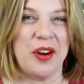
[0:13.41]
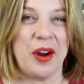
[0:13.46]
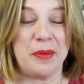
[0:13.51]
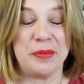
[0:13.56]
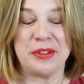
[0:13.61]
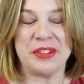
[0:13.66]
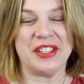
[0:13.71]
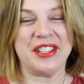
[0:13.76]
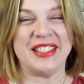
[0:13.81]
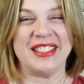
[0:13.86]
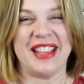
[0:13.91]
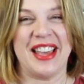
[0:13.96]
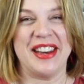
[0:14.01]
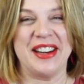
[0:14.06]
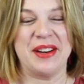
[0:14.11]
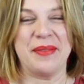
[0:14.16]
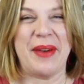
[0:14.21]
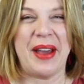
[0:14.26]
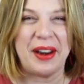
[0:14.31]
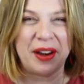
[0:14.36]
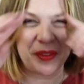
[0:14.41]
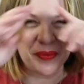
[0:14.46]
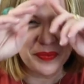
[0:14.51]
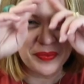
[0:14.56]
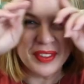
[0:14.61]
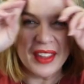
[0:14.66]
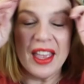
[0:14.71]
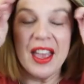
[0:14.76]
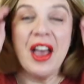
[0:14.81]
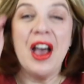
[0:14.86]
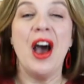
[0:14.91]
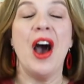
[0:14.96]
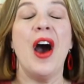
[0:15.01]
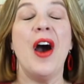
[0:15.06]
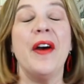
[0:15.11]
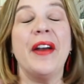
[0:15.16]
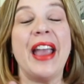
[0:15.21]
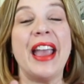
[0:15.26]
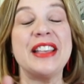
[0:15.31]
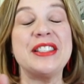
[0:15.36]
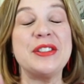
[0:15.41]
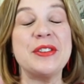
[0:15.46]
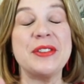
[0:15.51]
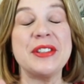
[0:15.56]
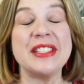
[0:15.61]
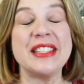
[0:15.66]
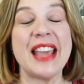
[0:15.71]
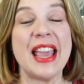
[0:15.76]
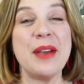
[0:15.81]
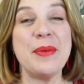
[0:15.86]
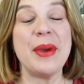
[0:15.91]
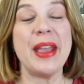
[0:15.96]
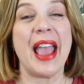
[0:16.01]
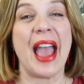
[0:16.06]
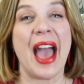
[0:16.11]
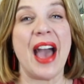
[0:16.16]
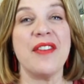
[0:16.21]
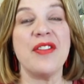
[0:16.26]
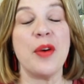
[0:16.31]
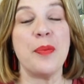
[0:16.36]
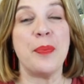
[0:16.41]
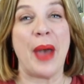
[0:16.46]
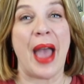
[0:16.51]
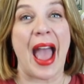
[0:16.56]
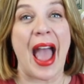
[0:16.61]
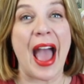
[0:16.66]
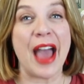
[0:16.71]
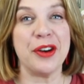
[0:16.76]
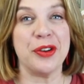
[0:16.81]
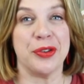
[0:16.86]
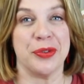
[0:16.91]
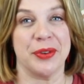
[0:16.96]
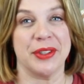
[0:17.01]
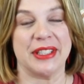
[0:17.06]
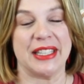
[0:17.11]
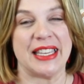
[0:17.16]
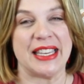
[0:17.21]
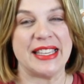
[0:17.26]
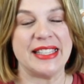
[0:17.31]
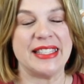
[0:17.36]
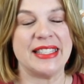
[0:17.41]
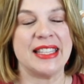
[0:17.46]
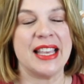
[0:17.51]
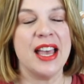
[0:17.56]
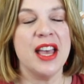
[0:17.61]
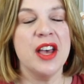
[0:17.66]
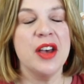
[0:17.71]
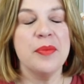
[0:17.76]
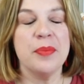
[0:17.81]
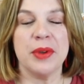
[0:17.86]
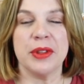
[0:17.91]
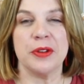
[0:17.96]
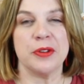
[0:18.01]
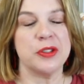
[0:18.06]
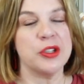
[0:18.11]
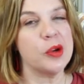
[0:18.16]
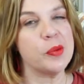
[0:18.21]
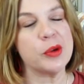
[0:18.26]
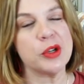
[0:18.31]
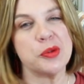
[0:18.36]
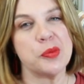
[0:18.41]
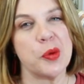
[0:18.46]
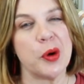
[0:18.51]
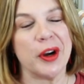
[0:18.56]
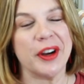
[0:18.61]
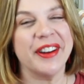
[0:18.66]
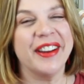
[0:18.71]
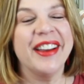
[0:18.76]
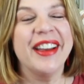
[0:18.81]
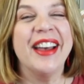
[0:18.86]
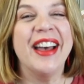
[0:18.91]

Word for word: or I'm just excited about it. Okay, so today we have a pattern release, but there's so much more.